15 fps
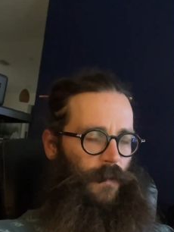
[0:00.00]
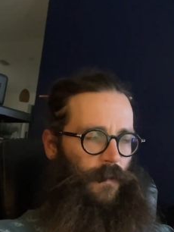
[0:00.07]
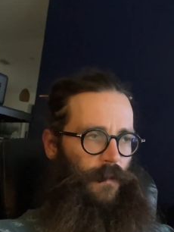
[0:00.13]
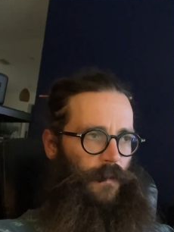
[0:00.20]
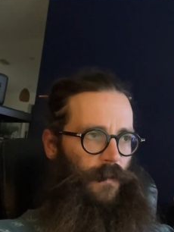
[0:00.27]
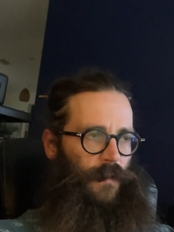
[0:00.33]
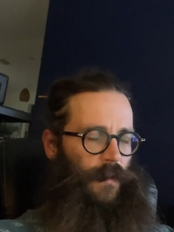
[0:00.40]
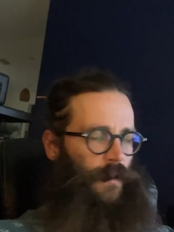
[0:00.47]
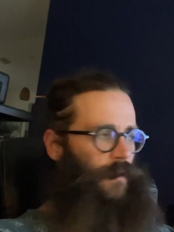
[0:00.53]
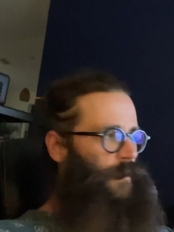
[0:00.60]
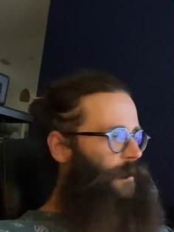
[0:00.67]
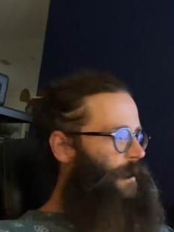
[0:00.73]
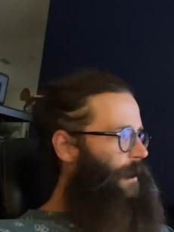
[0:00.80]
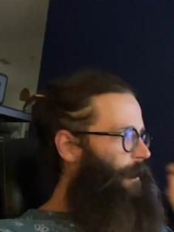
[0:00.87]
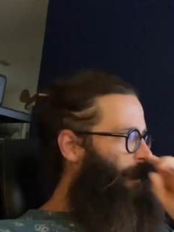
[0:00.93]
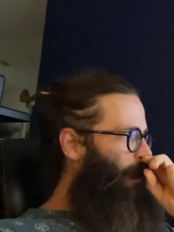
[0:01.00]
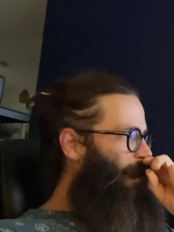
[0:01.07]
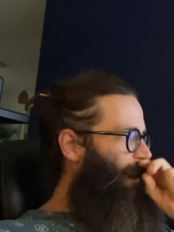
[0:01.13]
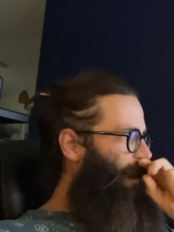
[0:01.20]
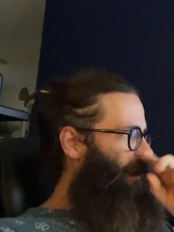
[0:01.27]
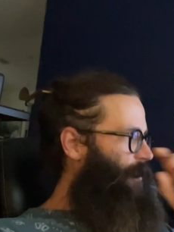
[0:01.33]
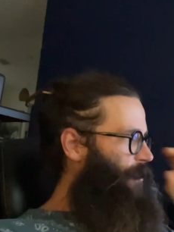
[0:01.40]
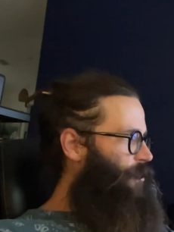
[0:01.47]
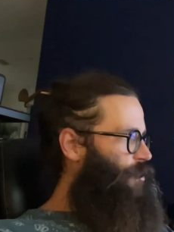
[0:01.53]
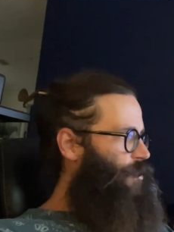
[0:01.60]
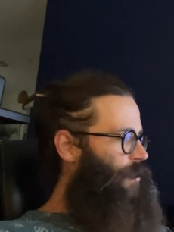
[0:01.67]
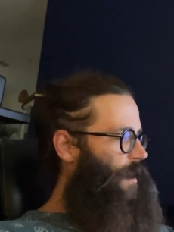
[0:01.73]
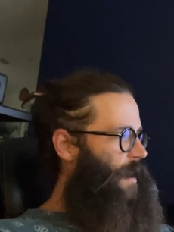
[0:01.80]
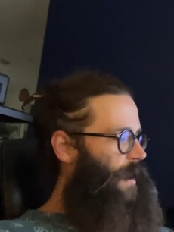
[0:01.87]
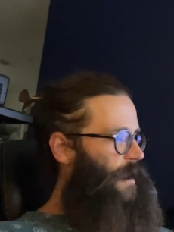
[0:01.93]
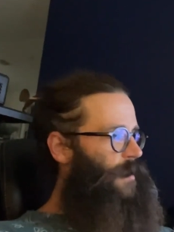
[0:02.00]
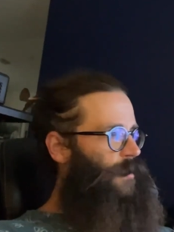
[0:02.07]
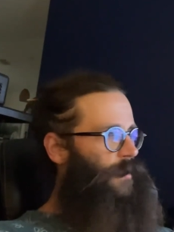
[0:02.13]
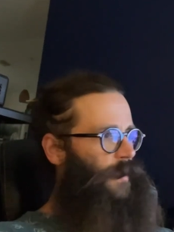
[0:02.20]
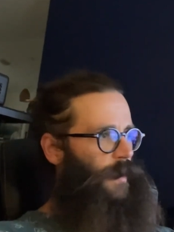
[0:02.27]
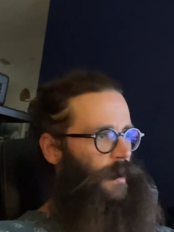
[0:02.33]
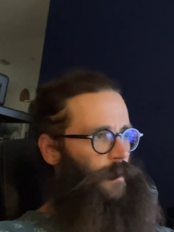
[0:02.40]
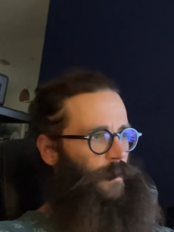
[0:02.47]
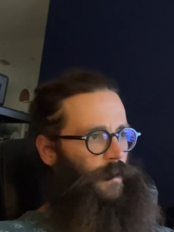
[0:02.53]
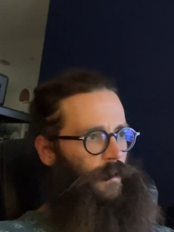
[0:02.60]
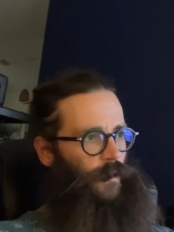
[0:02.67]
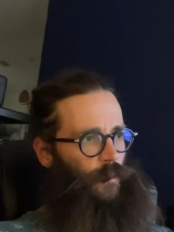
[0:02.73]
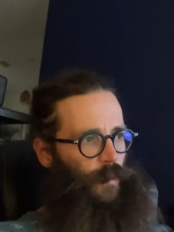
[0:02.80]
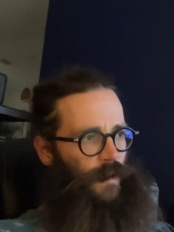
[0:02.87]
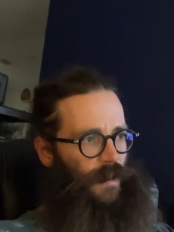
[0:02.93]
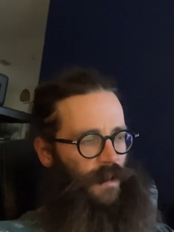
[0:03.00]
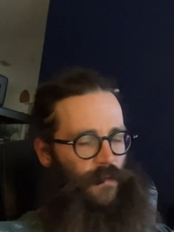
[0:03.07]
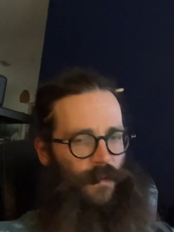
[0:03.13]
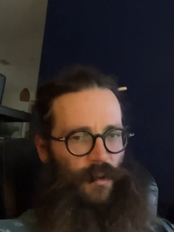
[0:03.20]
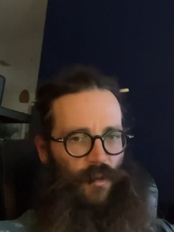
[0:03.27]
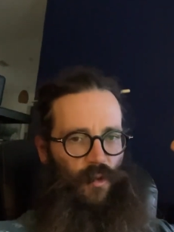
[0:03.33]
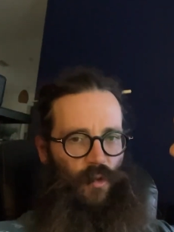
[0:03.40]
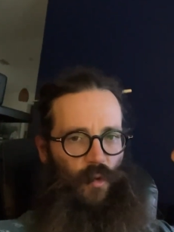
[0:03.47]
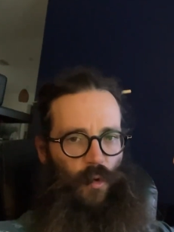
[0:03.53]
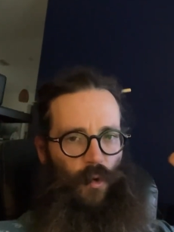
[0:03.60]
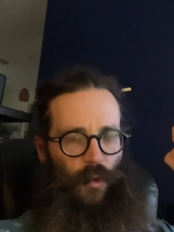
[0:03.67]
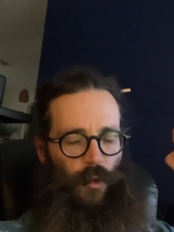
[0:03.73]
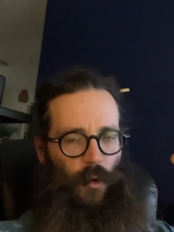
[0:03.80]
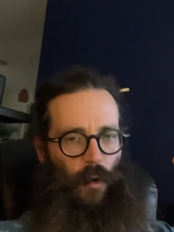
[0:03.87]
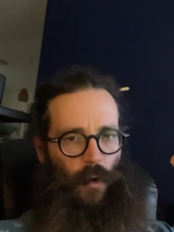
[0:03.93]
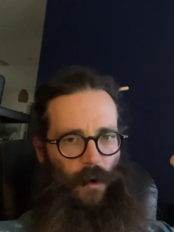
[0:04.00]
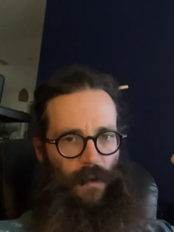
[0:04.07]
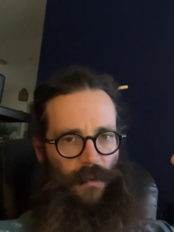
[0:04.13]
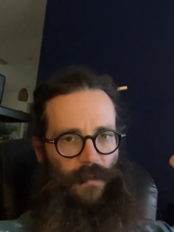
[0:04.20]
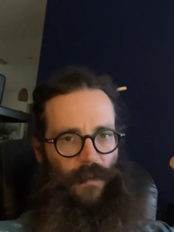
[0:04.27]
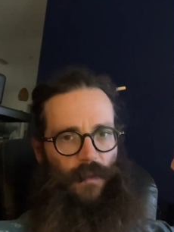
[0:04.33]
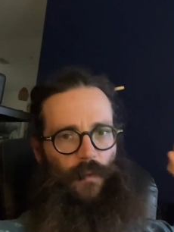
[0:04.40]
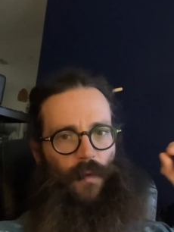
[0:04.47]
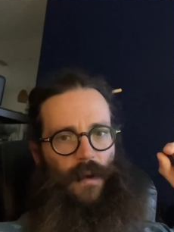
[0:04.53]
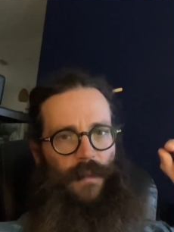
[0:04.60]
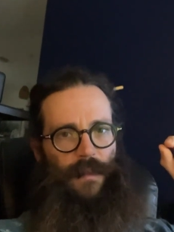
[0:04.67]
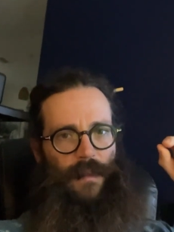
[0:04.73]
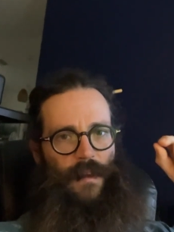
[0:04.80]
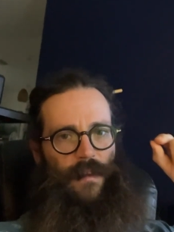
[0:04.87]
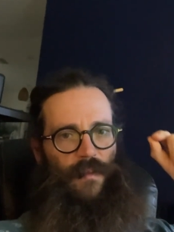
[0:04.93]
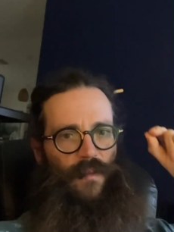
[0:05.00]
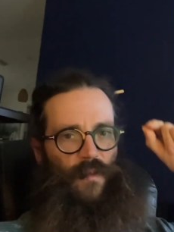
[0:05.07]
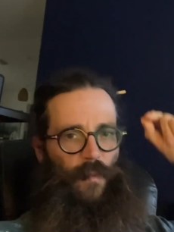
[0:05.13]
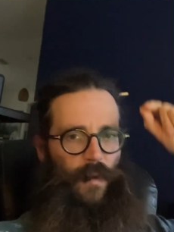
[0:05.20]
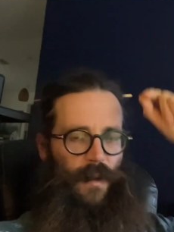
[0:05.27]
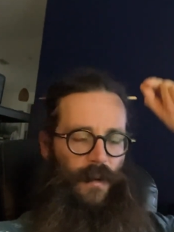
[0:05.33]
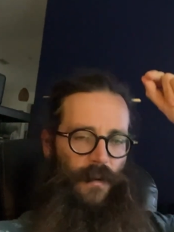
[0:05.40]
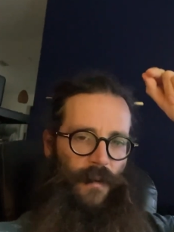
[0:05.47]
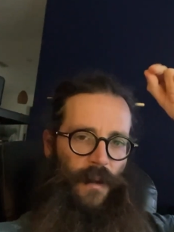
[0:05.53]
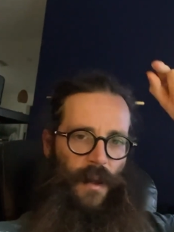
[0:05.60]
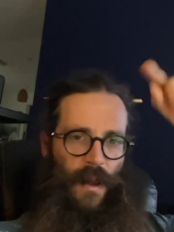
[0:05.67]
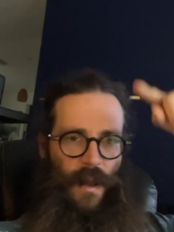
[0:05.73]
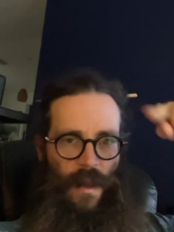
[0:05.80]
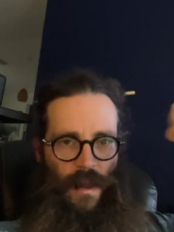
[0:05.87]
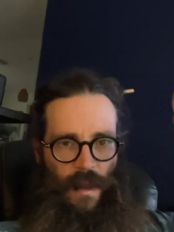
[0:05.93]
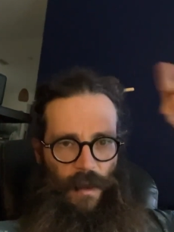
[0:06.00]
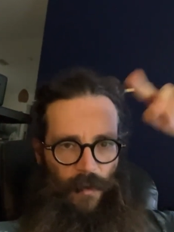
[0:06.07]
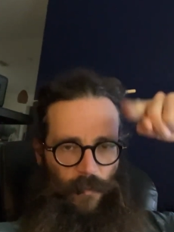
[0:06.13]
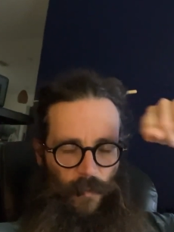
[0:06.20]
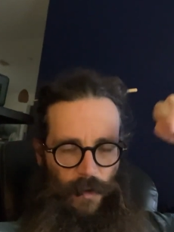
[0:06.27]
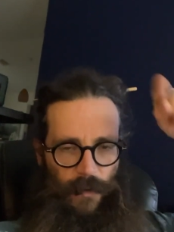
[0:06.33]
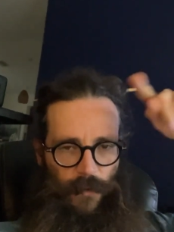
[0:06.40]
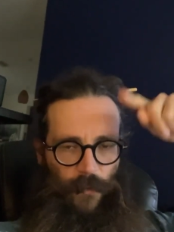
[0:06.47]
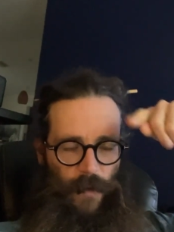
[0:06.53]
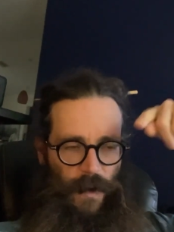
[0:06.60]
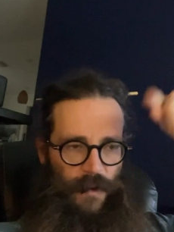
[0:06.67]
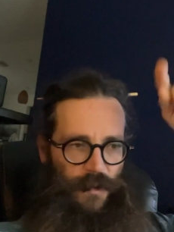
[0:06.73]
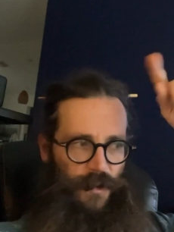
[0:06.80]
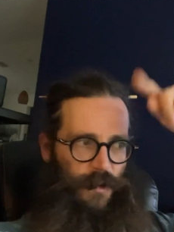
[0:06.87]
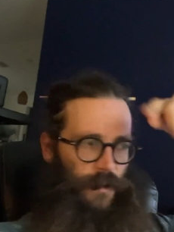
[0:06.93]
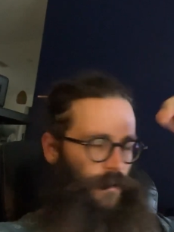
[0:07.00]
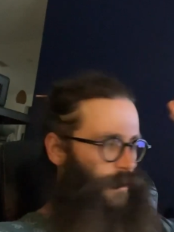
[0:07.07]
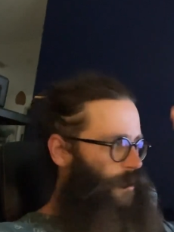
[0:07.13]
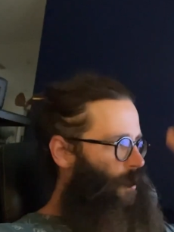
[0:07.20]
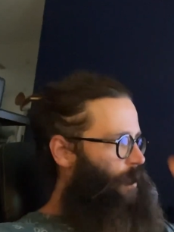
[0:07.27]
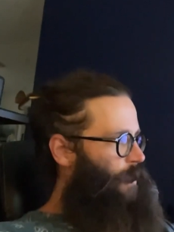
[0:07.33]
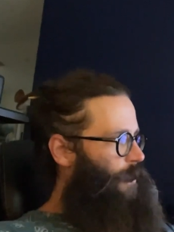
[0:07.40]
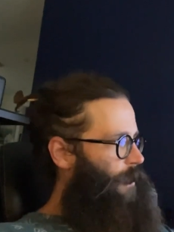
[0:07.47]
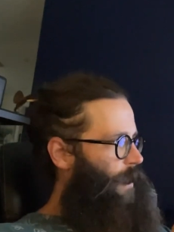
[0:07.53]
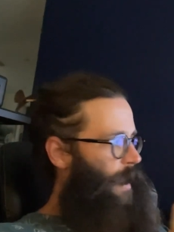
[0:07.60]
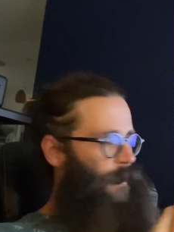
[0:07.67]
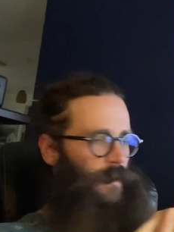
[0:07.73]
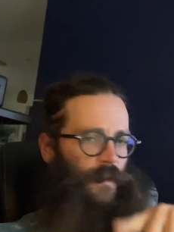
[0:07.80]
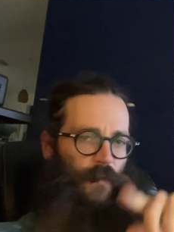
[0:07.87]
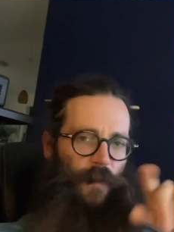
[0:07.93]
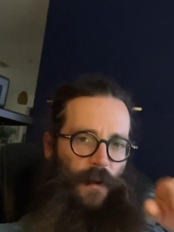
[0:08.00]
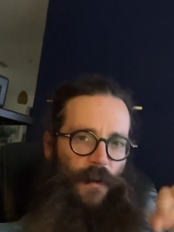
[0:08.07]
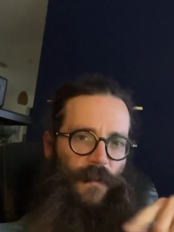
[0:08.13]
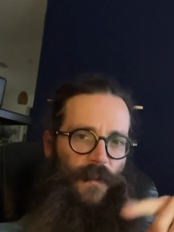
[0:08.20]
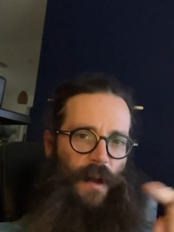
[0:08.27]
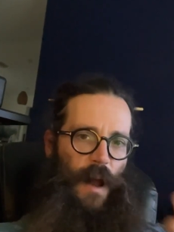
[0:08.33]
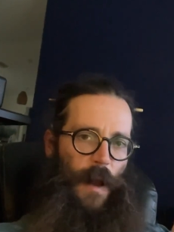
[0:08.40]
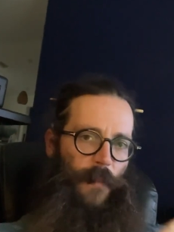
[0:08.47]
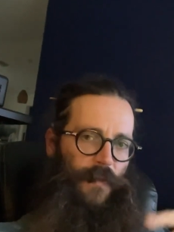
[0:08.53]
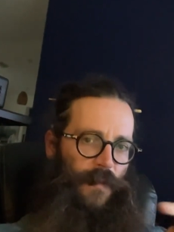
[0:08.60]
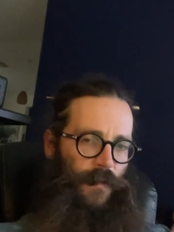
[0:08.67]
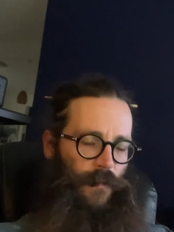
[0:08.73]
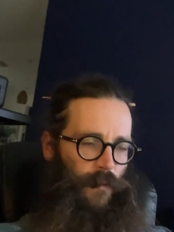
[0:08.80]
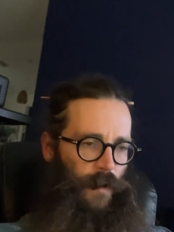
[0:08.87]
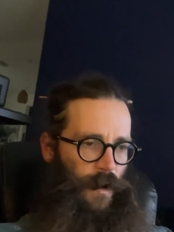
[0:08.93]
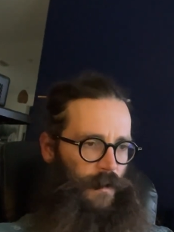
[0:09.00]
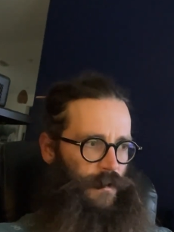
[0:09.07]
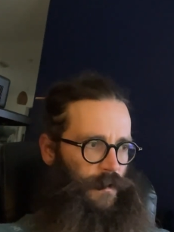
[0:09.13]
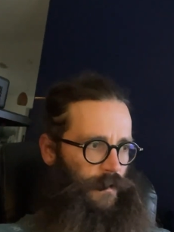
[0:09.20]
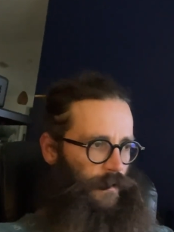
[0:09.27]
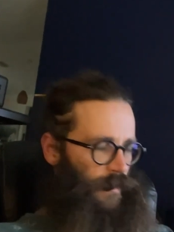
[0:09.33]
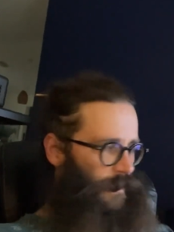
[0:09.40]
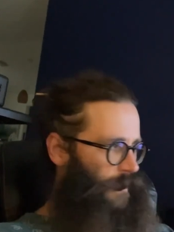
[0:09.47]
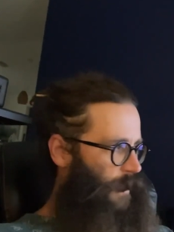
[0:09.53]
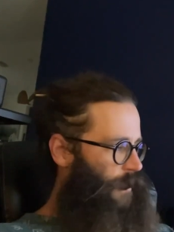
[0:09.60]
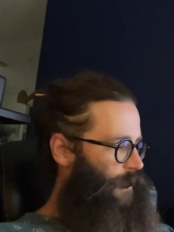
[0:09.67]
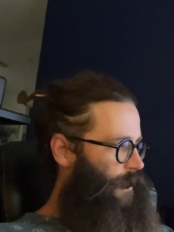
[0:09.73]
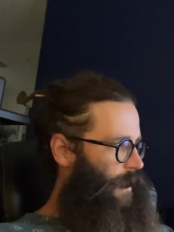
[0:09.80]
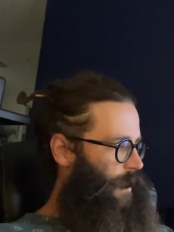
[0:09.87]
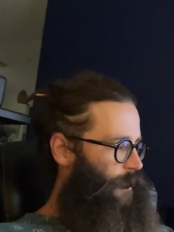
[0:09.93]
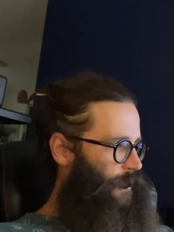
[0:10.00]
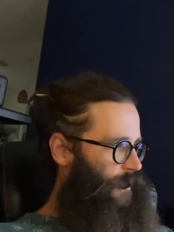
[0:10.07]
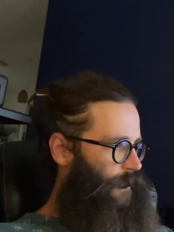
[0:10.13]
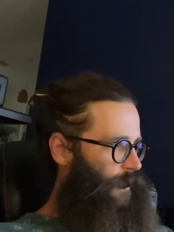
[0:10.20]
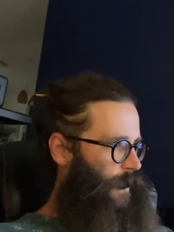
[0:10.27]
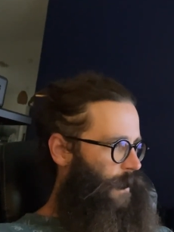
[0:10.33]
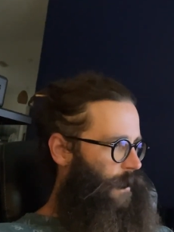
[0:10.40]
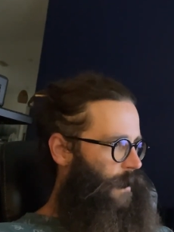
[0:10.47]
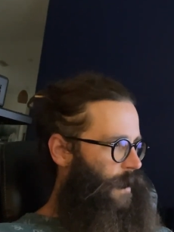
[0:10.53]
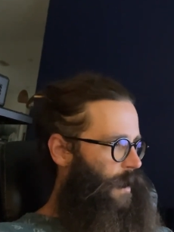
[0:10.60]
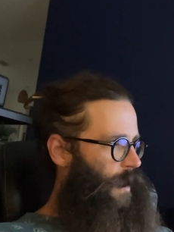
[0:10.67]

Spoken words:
singularity that it's triangulating with, because we live in a dual torus. That's why things spin in one direction in the northern hemisphere and the opposite direction in the southern hemisphere.